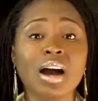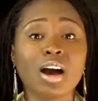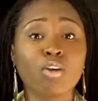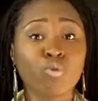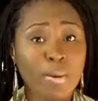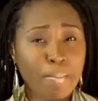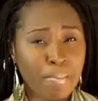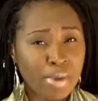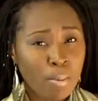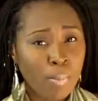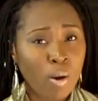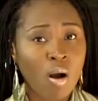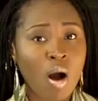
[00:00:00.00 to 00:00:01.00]

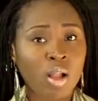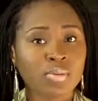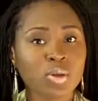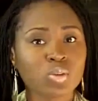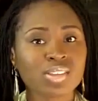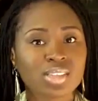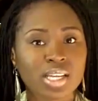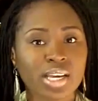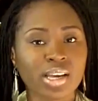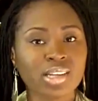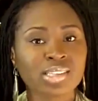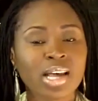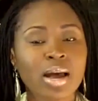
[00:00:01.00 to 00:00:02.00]
remember all of those
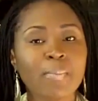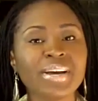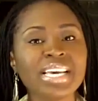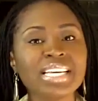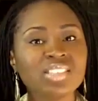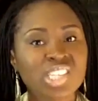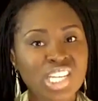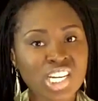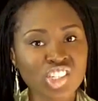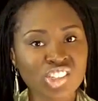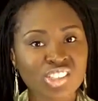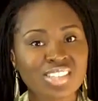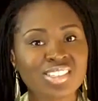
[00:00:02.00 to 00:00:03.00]
things, but he
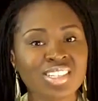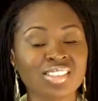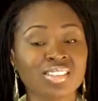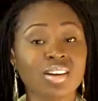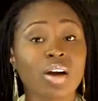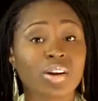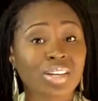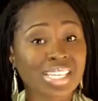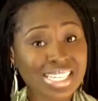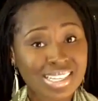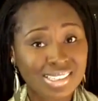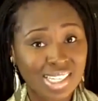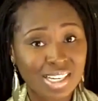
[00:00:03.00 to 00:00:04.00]
teaches it to his daughter
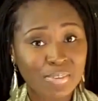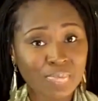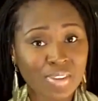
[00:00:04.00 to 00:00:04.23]
Kizzy,